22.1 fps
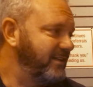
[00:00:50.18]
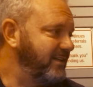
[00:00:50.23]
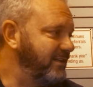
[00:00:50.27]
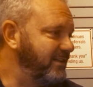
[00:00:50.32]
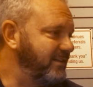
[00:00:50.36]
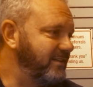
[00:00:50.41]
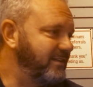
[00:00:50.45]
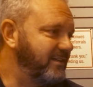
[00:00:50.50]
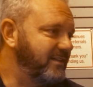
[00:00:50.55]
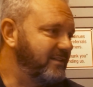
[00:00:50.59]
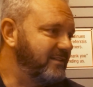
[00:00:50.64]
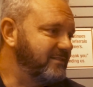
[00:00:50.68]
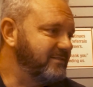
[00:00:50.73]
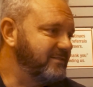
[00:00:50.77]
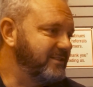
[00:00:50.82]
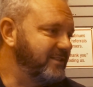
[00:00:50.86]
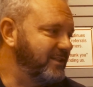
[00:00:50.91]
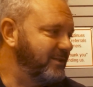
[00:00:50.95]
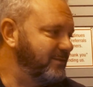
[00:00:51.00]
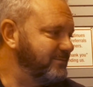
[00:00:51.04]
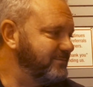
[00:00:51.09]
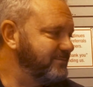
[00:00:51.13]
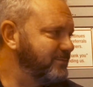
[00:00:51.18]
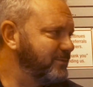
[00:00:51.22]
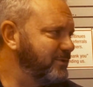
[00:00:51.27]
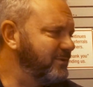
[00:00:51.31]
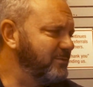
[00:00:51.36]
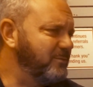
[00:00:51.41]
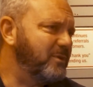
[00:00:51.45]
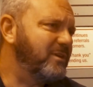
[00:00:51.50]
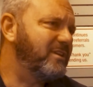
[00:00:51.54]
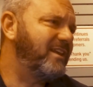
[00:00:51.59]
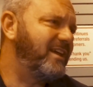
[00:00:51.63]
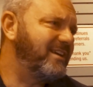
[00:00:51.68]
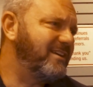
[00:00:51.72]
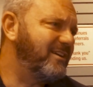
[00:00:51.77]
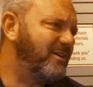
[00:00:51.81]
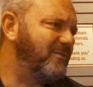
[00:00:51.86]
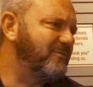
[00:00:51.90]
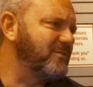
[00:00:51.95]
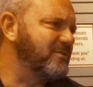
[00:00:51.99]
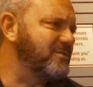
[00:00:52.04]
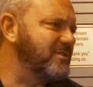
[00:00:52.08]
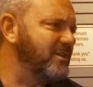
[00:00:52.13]
And we're glad to
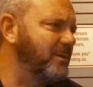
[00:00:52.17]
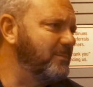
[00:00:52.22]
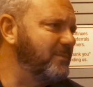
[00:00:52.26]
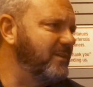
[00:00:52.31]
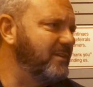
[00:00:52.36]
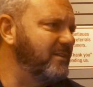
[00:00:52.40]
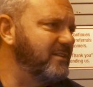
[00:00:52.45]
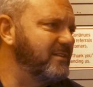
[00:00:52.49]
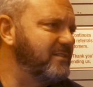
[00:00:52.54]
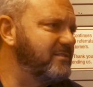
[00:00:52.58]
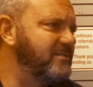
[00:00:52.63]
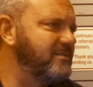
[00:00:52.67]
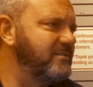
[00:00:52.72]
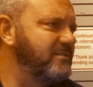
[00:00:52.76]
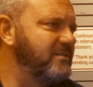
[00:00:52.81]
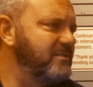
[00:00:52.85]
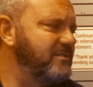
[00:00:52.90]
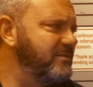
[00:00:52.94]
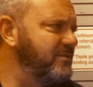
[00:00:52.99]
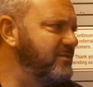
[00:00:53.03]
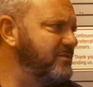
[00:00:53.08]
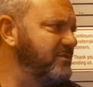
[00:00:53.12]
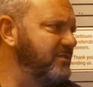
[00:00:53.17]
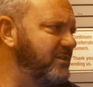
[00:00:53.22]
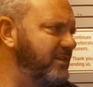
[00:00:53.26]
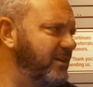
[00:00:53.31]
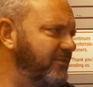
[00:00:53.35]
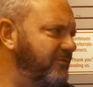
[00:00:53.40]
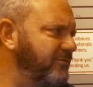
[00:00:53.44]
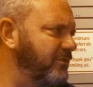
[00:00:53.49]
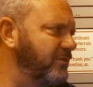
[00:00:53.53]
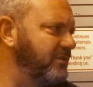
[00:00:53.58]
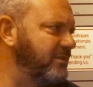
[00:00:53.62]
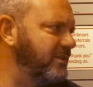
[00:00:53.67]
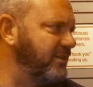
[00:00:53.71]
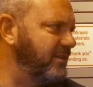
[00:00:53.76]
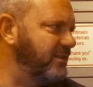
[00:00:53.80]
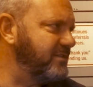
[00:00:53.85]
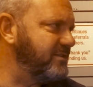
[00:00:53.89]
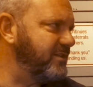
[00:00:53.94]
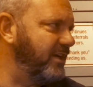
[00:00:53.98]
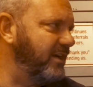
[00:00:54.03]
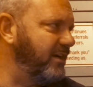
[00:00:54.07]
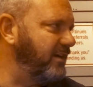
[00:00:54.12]
offer something that's just different to
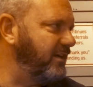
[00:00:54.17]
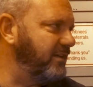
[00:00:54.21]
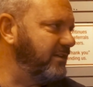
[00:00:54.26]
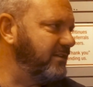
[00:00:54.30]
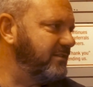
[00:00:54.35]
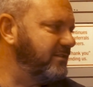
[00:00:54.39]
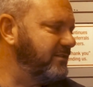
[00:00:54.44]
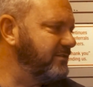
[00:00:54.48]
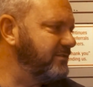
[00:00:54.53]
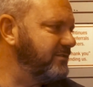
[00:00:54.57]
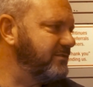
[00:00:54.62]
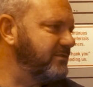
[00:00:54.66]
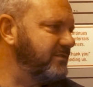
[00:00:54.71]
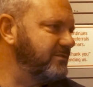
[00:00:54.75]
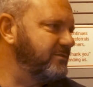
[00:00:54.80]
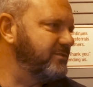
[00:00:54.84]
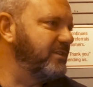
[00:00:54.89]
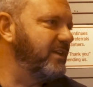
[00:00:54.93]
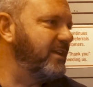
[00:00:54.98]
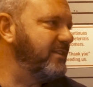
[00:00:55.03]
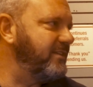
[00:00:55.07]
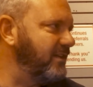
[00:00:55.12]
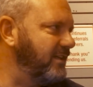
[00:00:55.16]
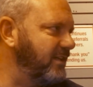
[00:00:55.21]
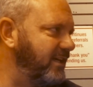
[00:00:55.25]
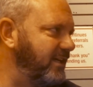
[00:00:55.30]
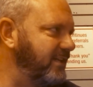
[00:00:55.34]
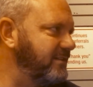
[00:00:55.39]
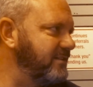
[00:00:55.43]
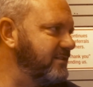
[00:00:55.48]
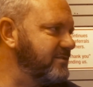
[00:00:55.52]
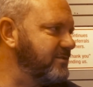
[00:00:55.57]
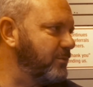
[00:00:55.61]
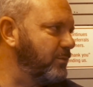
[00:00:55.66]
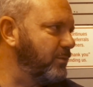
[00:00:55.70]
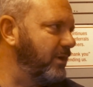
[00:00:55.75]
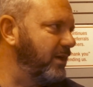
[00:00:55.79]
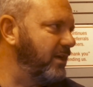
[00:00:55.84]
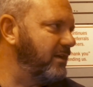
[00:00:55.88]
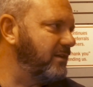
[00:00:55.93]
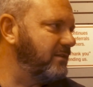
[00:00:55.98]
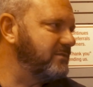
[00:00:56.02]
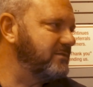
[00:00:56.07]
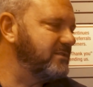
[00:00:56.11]
this area. There's nothing like this
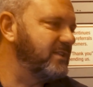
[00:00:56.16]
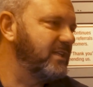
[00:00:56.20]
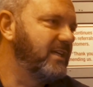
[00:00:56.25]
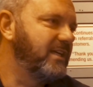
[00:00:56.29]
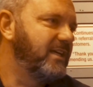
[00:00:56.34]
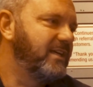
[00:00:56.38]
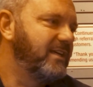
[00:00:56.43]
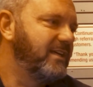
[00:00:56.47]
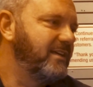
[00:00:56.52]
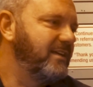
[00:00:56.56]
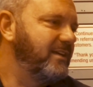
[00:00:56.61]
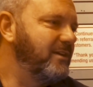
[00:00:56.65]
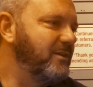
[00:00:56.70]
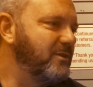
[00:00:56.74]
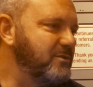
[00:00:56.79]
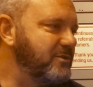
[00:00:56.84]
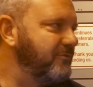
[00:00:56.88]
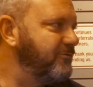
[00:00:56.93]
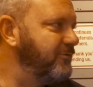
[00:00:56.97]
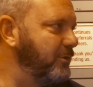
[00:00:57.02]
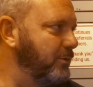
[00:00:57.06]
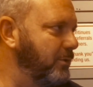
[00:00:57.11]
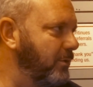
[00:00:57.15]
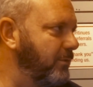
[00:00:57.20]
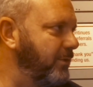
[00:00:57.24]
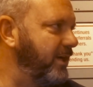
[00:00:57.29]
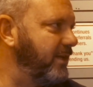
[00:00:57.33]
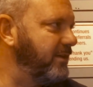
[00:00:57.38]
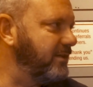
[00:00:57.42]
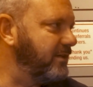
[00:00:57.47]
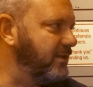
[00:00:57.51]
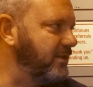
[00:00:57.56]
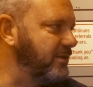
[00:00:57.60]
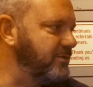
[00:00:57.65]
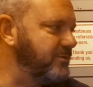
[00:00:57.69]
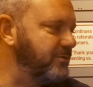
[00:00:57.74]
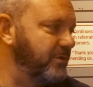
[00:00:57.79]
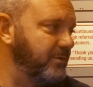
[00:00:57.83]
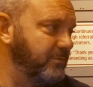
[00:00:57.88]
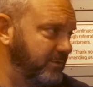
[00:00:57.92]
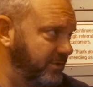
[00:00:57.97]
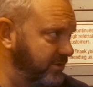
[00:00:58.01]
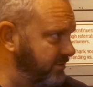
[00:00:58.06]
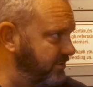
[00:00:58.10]
around. You know, there's a few around the
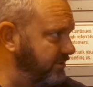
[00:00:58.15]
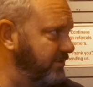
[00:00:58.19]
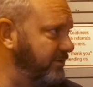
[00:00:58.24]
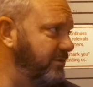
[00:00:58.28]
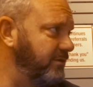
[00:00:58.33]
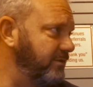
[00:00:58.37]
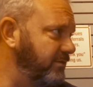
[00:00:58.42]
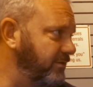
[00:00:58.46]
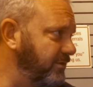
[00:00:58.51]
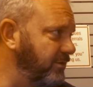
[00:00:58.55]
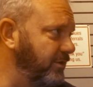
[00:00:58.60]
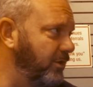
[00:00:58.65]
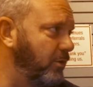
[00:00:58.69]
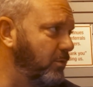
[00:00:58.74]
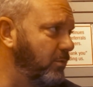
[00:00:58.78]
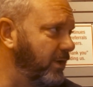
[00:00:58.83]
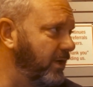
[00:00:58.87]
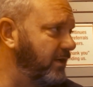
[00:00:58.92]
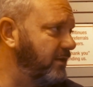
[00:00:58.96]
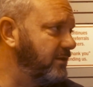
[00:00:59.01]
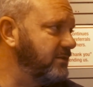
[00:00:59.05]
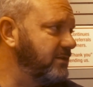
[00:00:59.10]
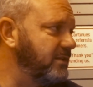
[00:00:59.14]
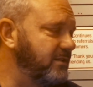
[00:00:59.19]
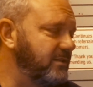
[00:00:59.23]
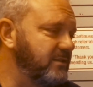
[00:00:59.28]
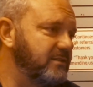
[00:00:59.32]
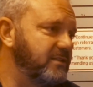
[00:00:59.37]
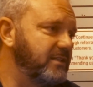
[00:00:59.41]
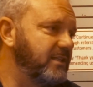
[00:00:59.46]
country, which you know well,